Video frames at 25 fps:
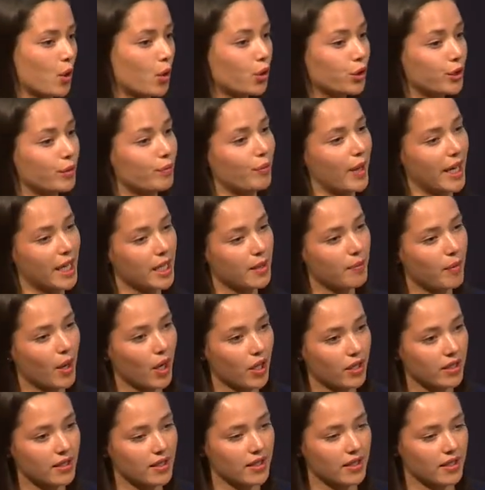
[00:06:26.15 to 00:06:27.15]
old bike
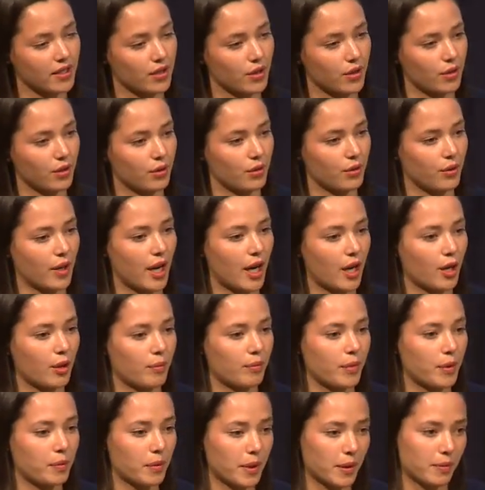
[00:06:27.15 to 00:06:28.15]
parts to
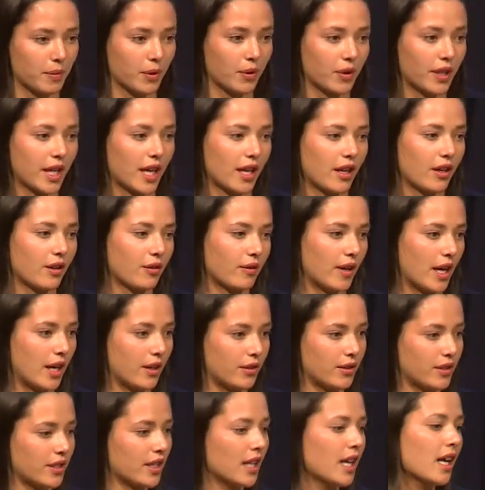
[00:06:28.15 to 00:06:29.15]
help people get
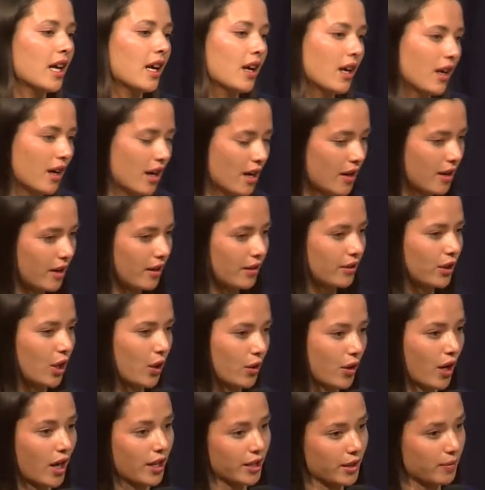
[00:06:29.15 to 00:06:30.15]
around
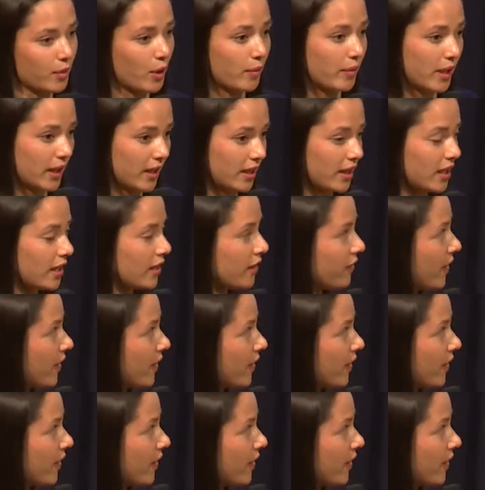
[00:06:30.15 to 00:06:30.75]
low-cost mobility